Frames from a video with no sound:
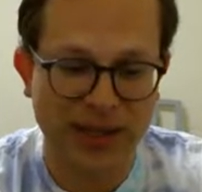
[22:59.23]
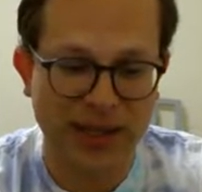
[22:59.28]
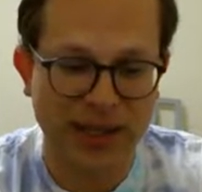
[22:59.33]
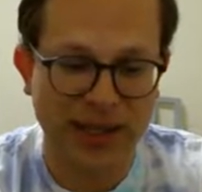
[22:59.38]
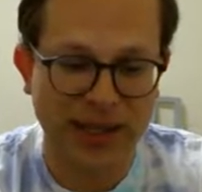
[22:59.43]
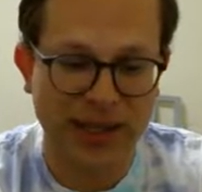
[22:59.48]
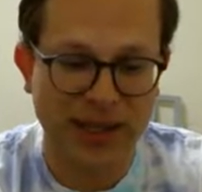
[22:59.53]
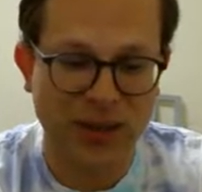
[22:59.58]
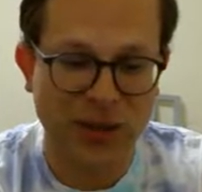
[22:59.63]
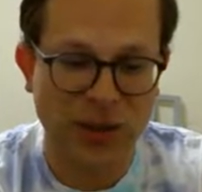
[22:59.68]
I'll
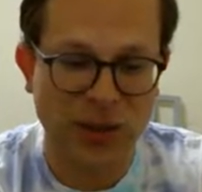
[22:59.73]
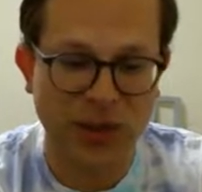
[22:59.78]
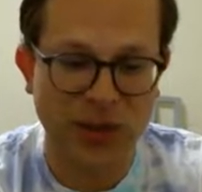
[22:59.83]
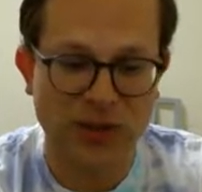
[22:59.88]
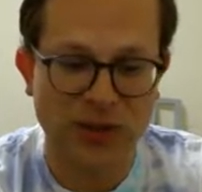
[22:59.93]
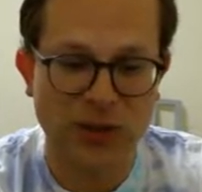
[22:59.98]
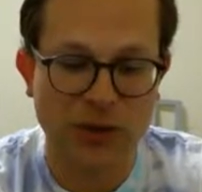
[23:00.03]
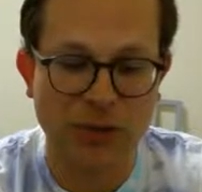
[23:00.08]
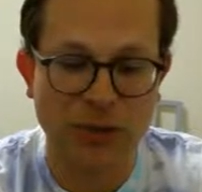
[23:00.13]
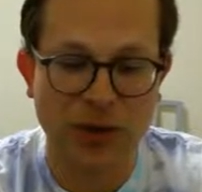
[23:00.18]
get tokens
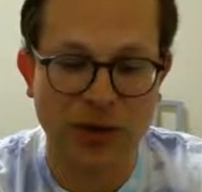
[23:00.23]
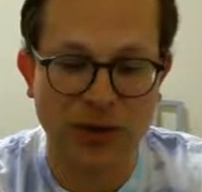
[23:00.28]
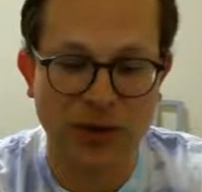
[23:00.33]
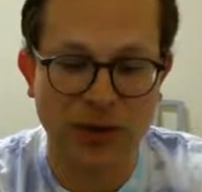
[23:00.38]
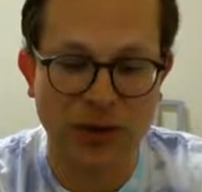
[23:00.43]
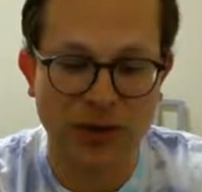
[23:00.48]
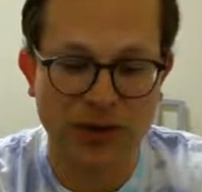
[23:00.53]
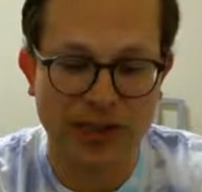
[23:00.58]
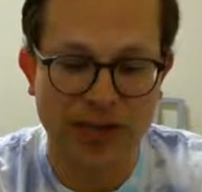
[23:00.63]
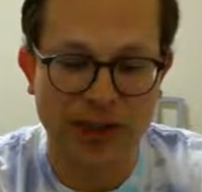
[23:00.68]
tomorrow
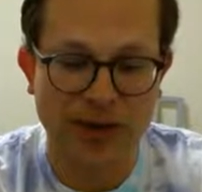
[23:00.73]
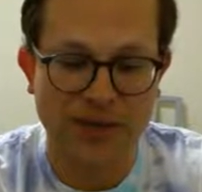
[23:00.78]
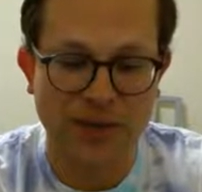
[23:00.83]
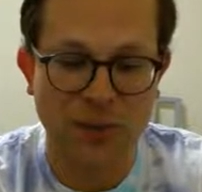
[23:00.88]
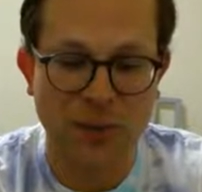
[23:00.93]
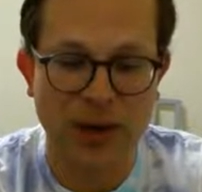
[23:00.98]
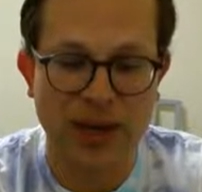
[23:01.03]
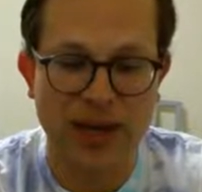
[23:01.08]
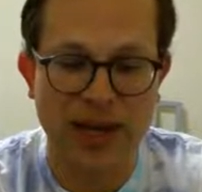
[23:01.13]
because I have one